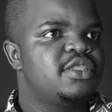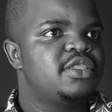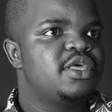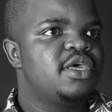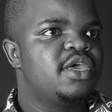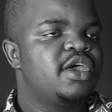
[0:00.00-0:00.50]

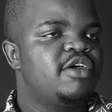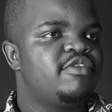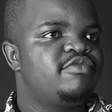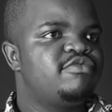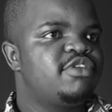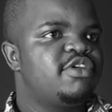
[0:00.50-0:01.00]
They
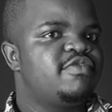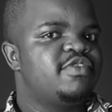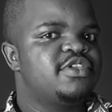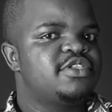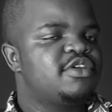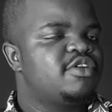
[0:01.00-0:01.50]
have the
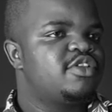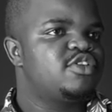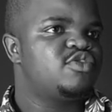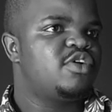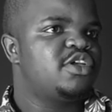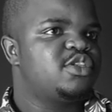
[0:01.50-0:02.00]
investing on the
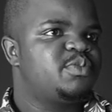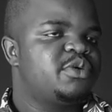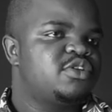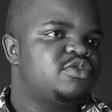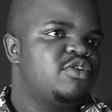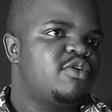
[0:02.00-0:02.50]
Johannesburg
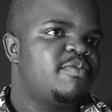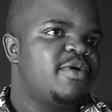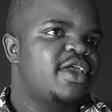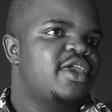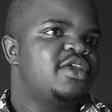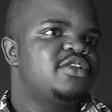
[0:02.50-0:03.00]
stock
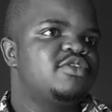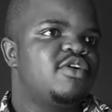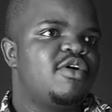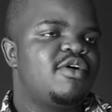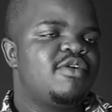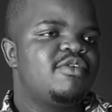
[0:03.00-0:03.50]
market
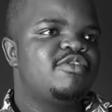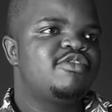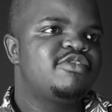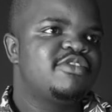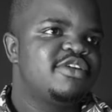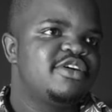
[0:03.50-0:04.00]
or
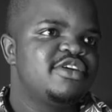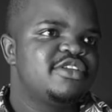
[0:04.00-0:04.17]
yeah.